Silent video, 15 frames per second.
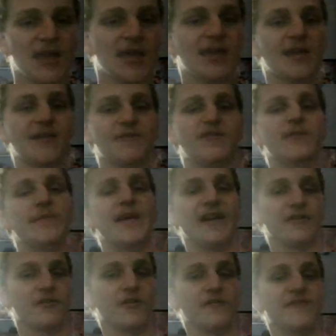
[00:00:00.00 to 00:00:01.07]
as a
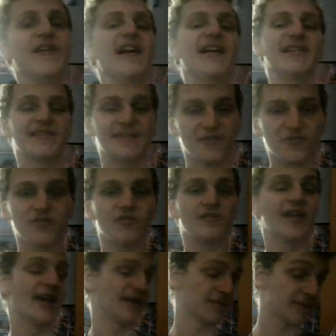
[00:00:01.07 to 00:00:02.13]
matter of fact. So
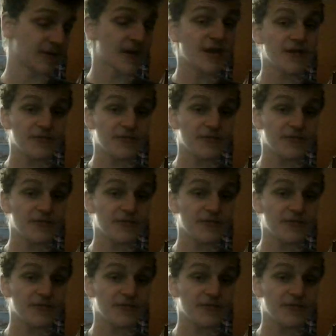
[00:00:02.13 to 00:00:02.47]
yes,